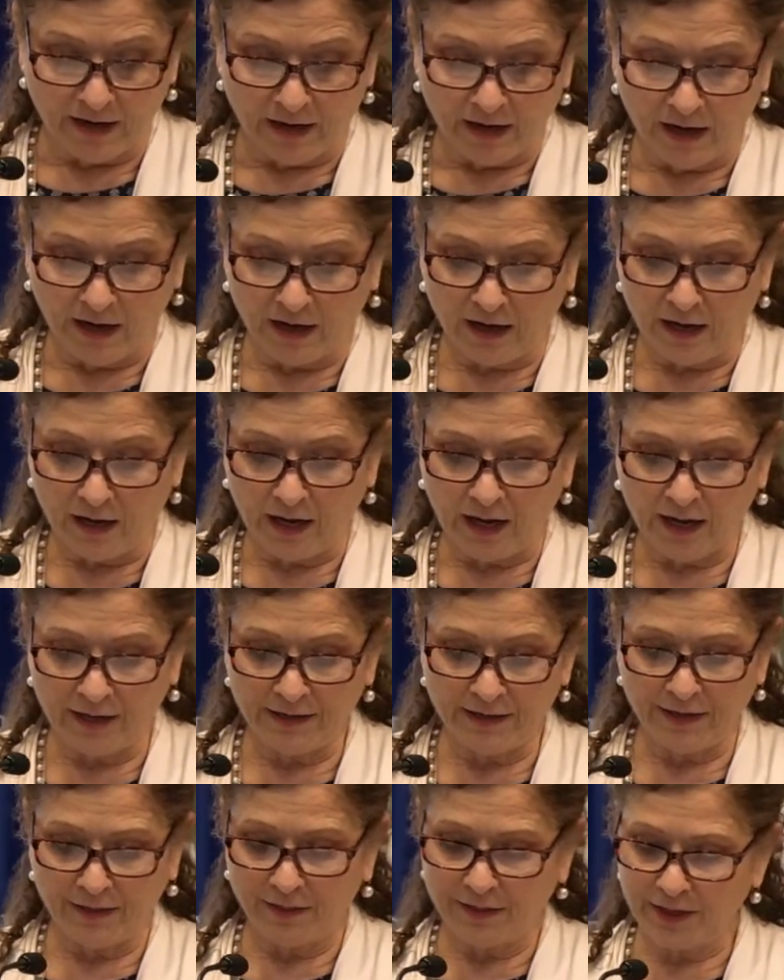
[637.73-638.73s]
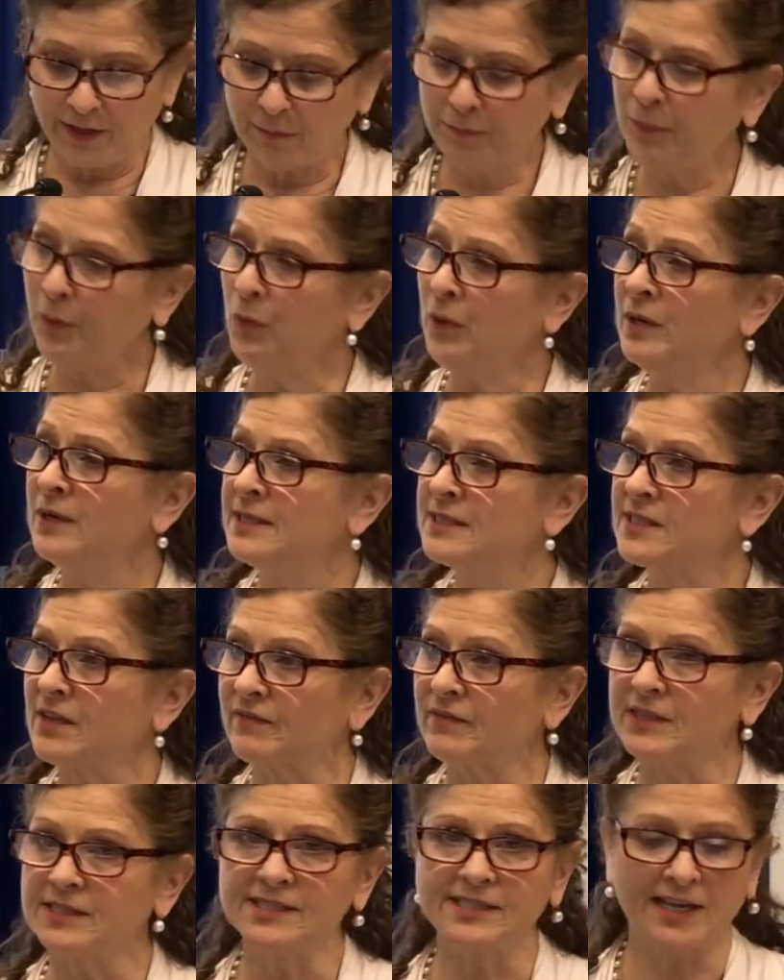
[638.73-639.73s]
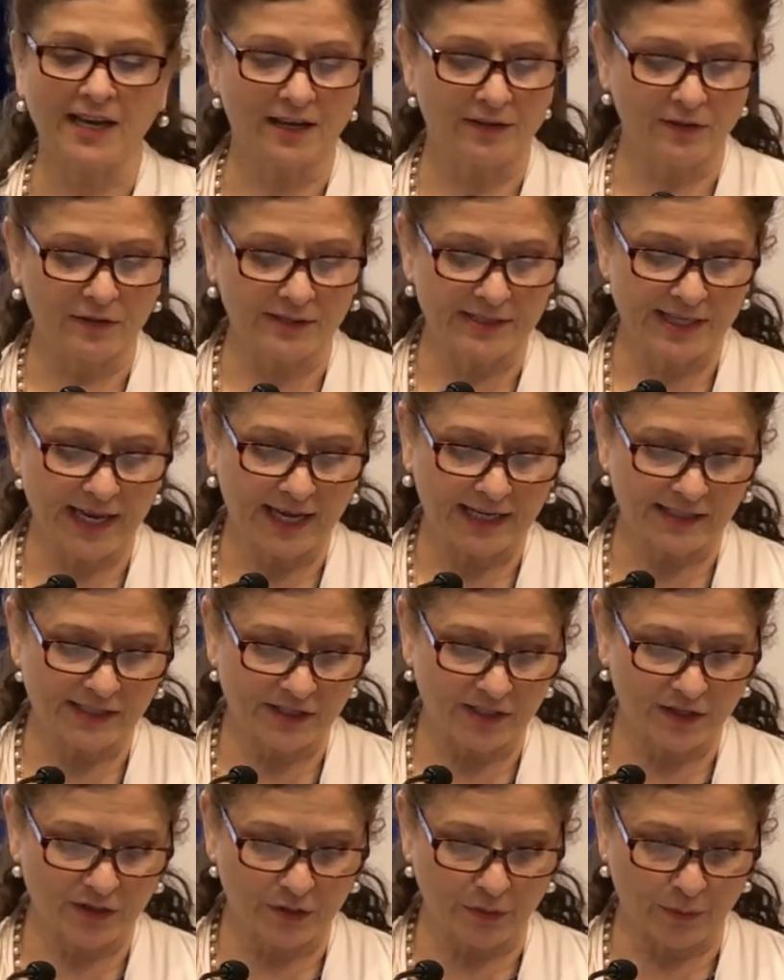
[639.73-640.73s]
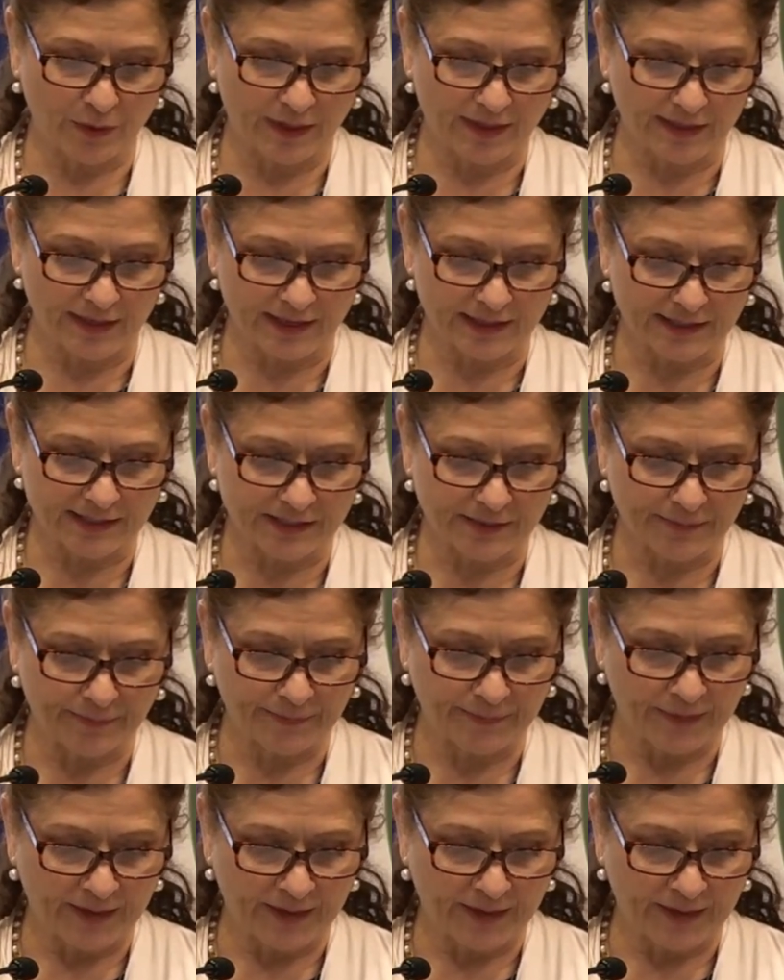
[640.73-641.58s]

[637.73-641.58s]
Uh, and the importance of the standards has to do with this.